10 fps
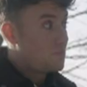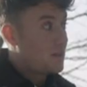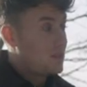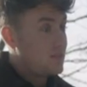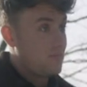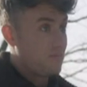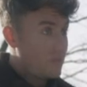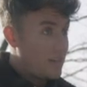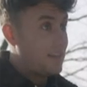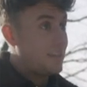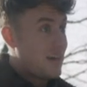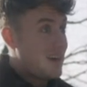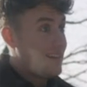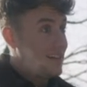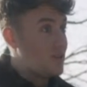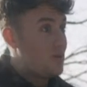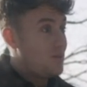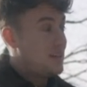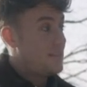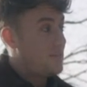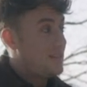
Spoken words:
because really that's who we need to be